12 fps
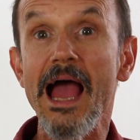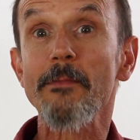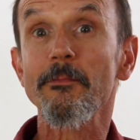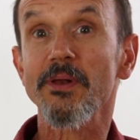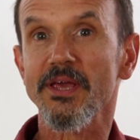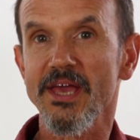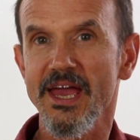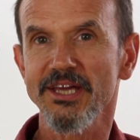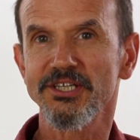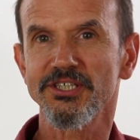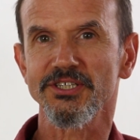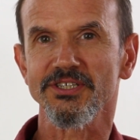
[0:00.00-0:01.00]

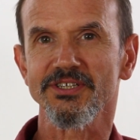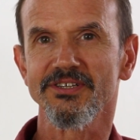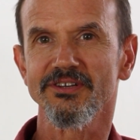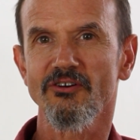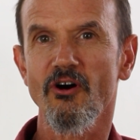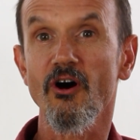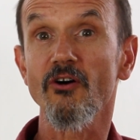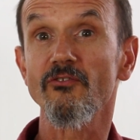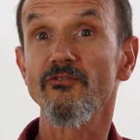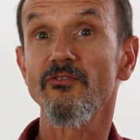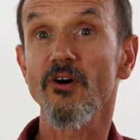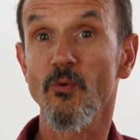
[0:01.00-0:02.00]
application
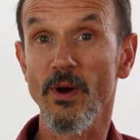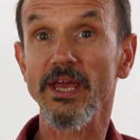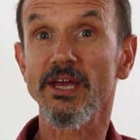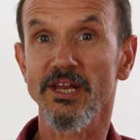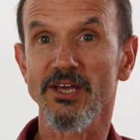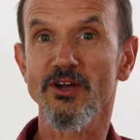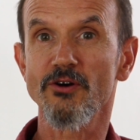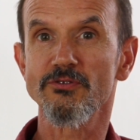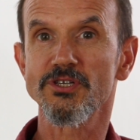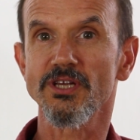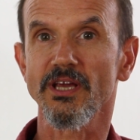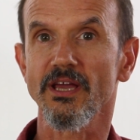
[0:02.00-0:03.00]
of awakening
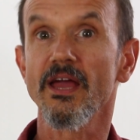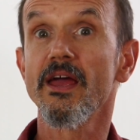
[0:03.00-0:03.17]
coaching,